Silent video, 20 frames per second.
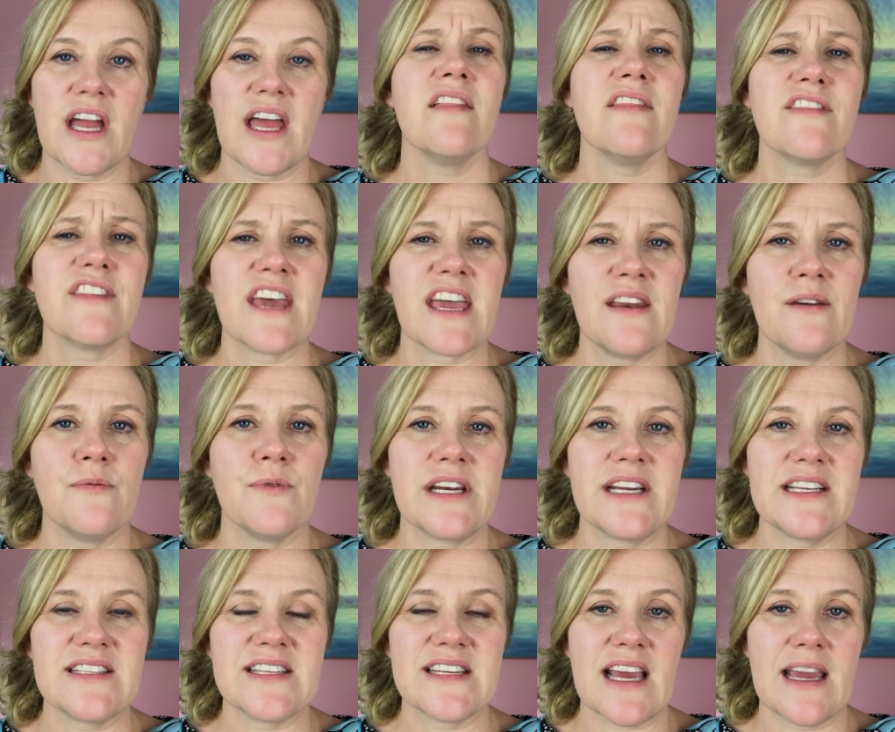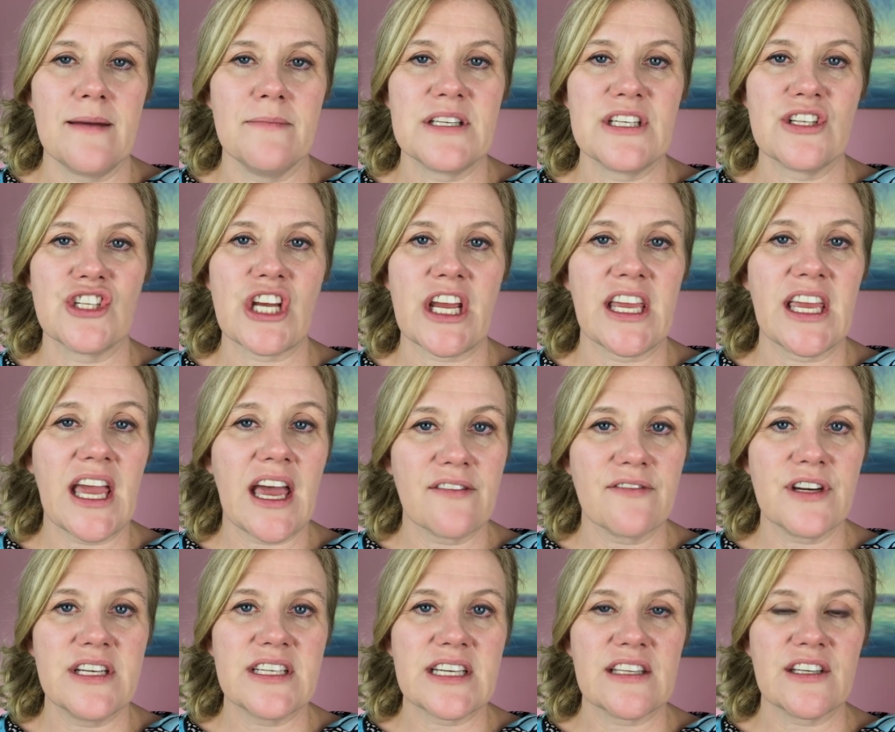And then when it's time to check
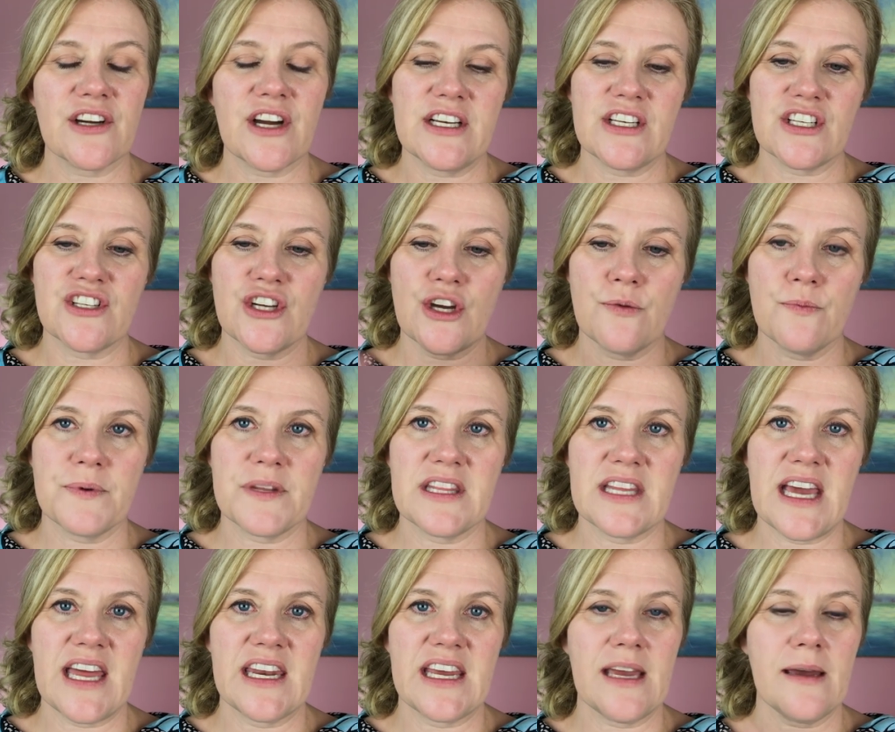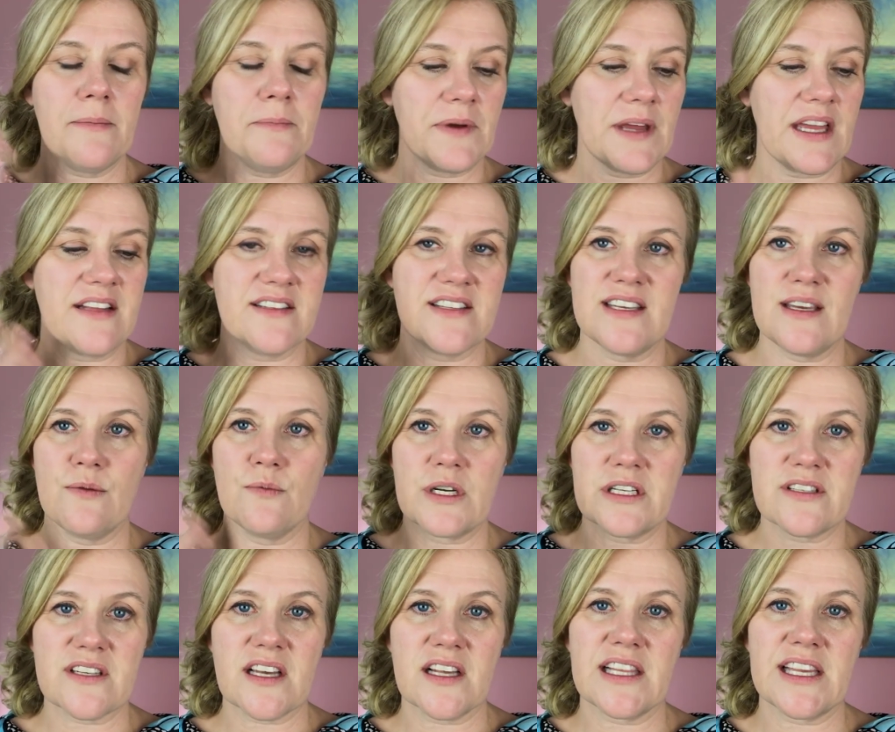every dollar, I just open that up and see
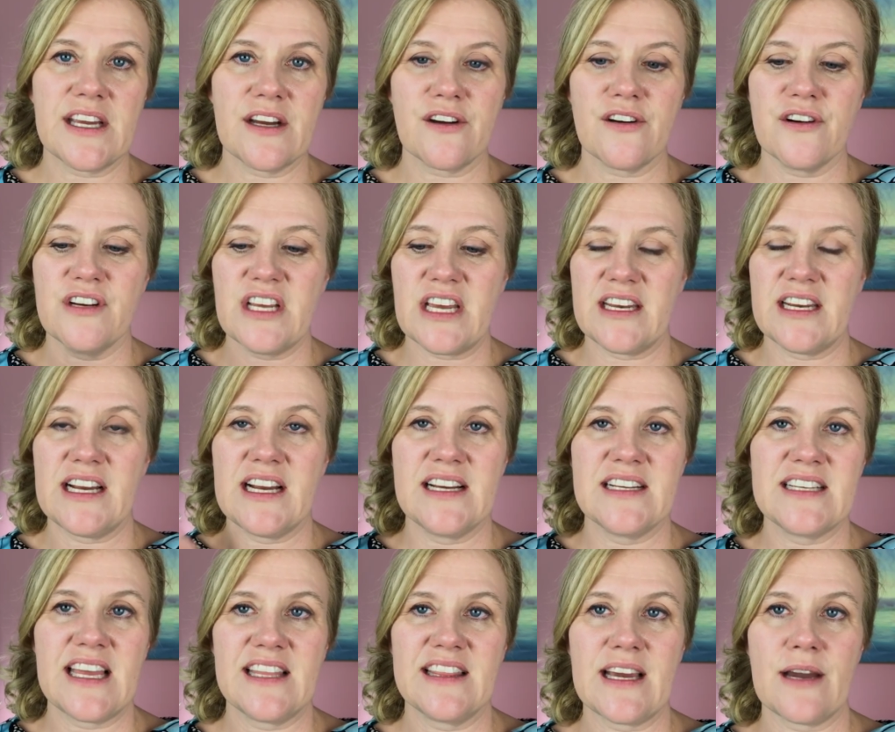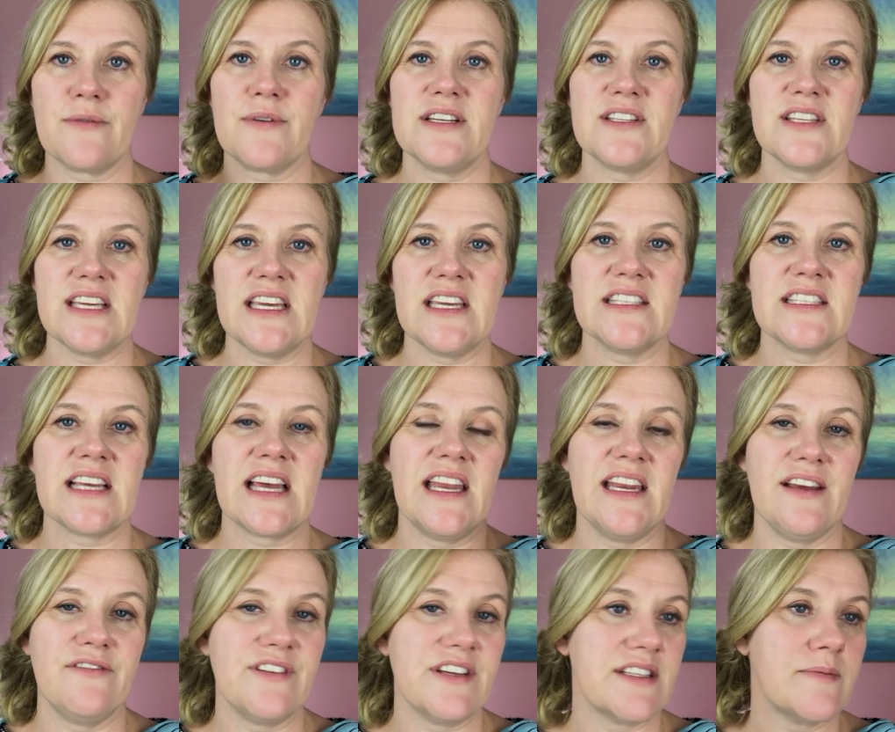what's cleared. And I take that receipt. And
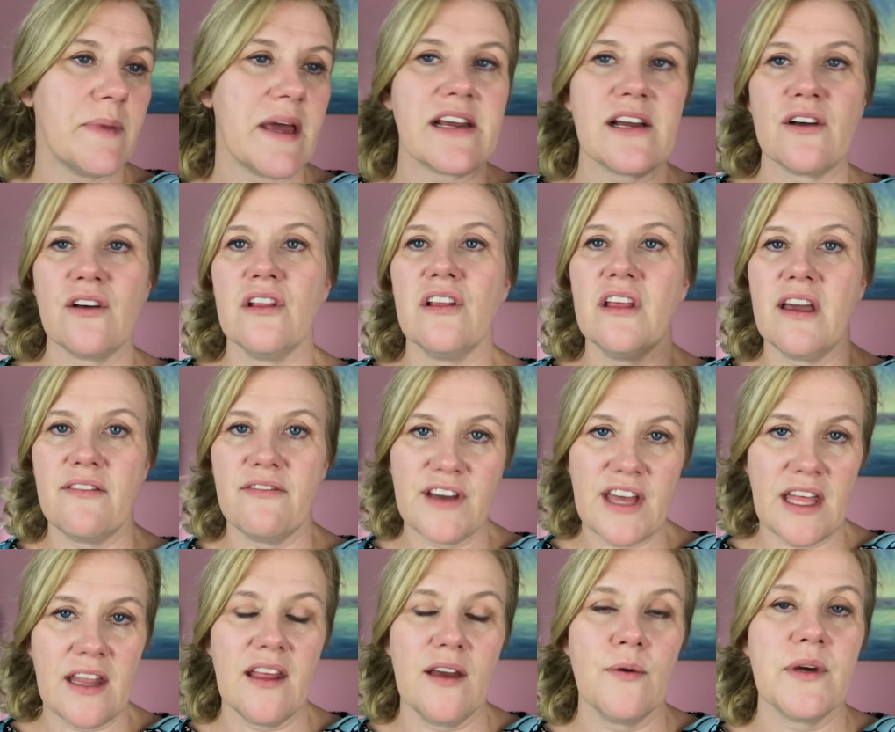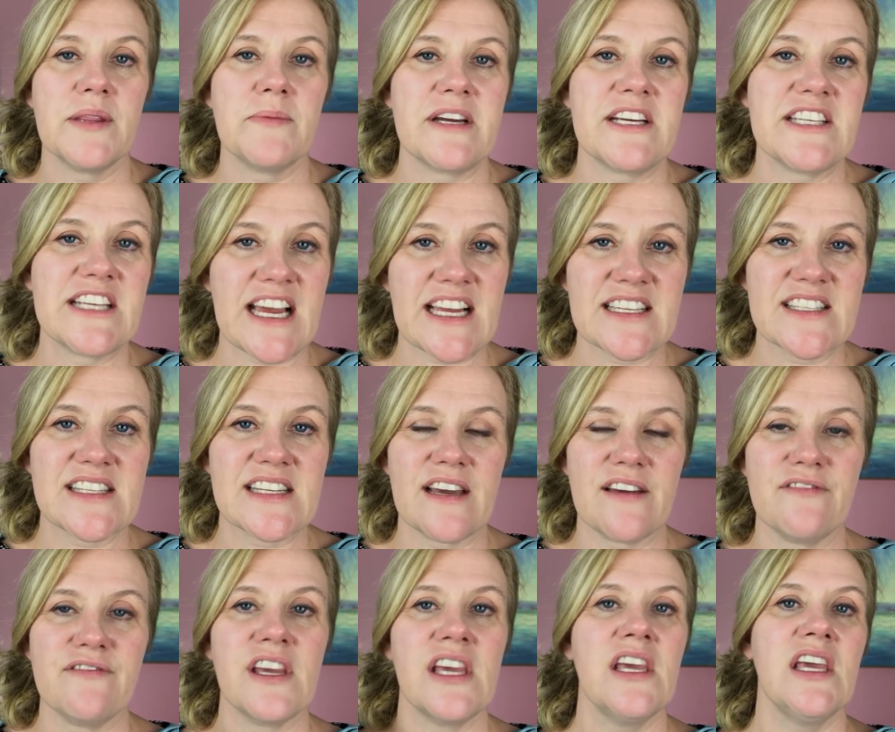if it's medical, I file it with my tax stuff.